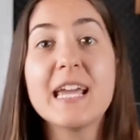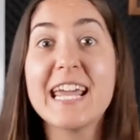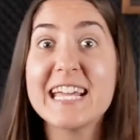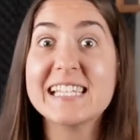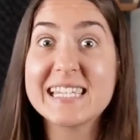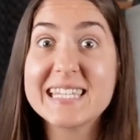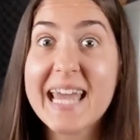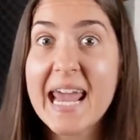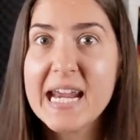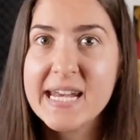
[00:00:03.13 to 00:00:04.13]
It's
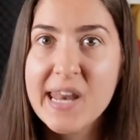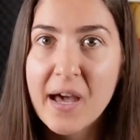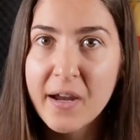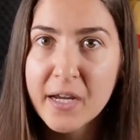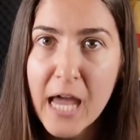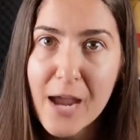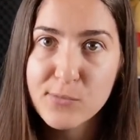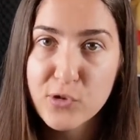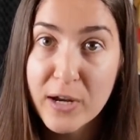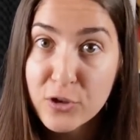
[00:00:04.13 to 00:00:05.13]
day 9, I'm
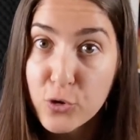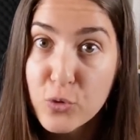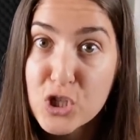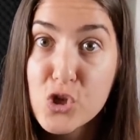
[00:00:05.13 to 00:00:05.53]
trying to reach